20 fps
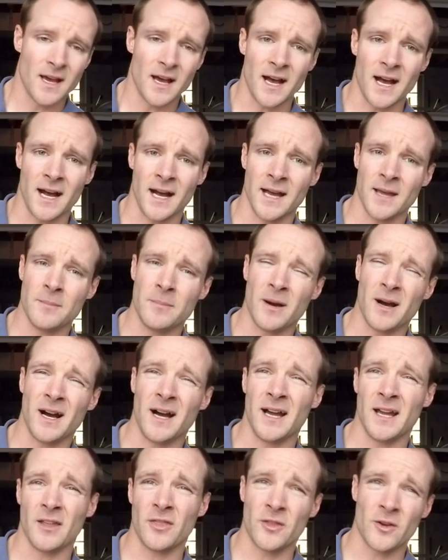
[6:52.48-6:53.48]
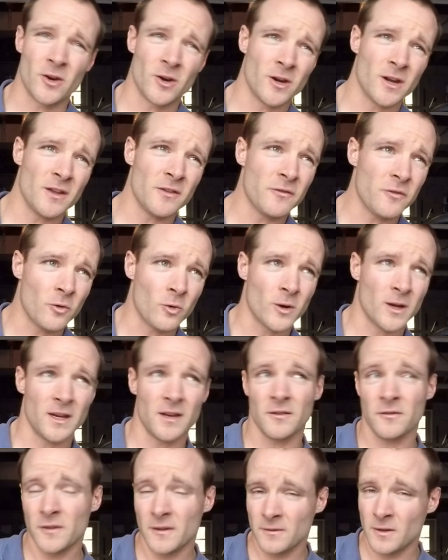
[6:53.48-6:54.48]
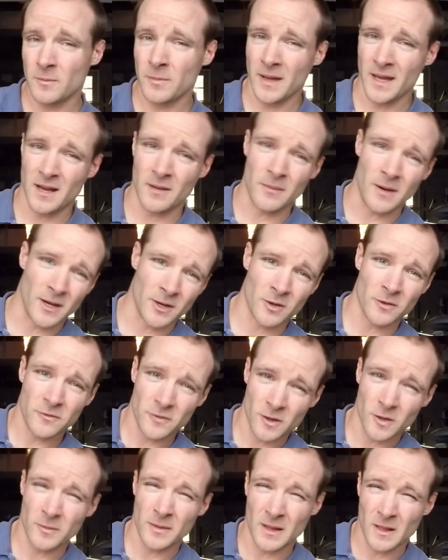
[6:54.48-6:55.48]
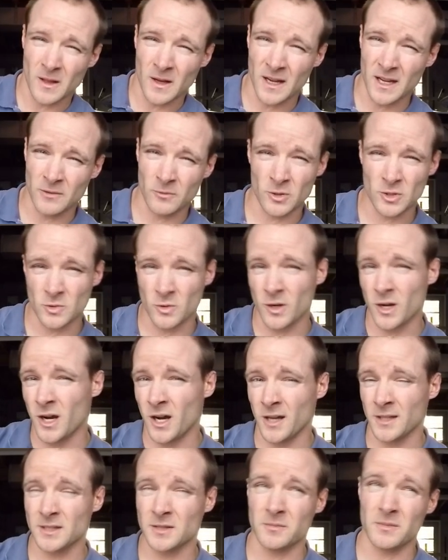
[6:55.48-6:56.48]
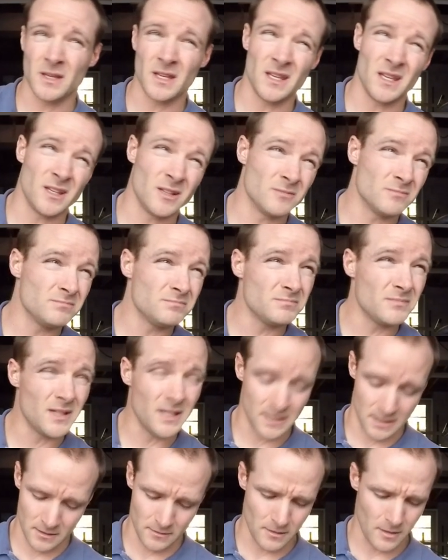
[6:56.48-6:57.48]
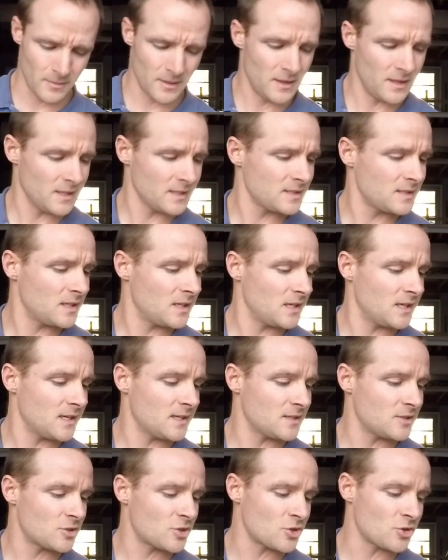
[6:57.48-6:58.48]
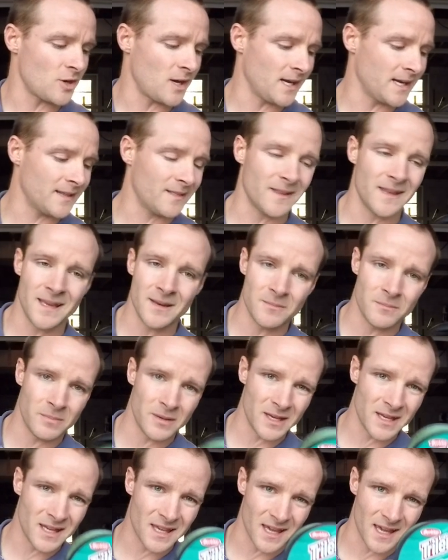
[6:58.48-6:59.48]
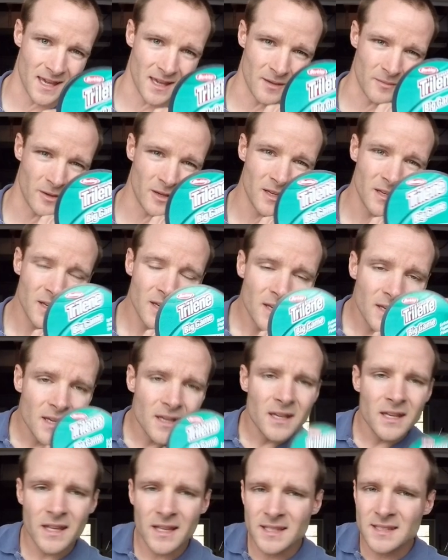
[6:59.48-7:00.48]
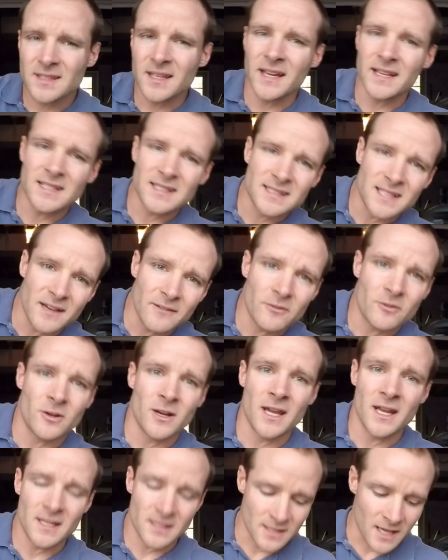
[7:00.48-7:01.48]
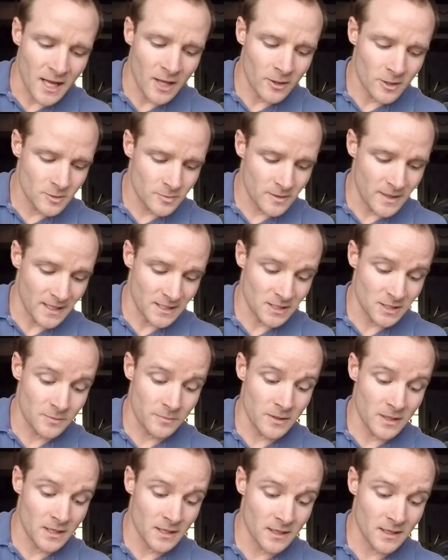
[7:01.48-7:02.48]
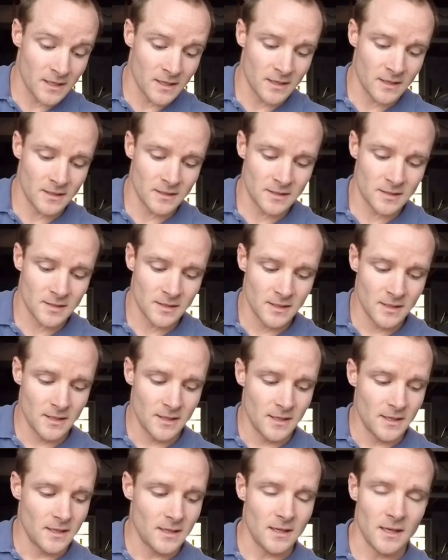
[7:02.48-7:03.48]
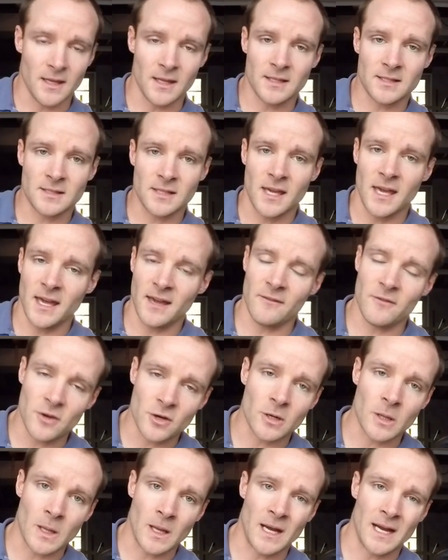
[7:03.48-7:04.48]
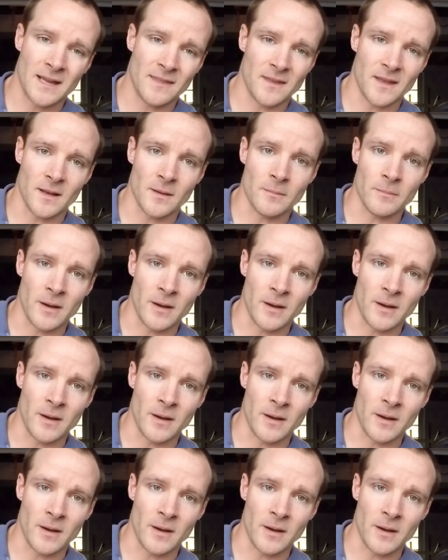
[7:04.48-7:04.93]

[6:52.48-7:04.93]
I buy 30, 40 to 50 pound monofilament line, which will cost me, I mean, this is trialing big game. It's like $7 or $8, but that's just because it's heavier line that I'm